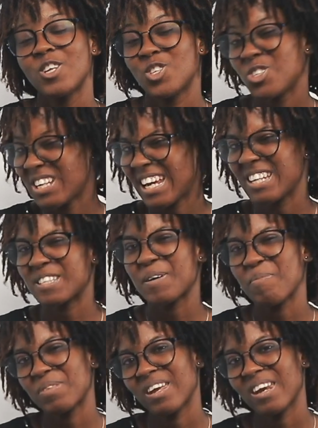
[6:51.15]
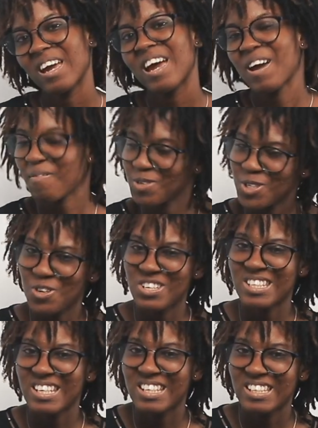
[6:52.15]
Did you learn something? I'm sure you
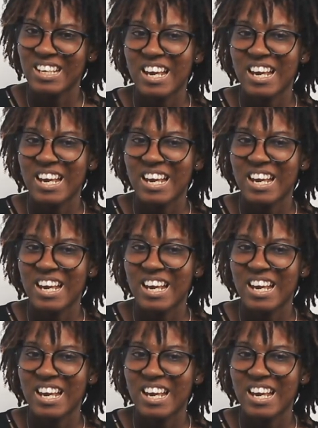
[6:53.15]
did.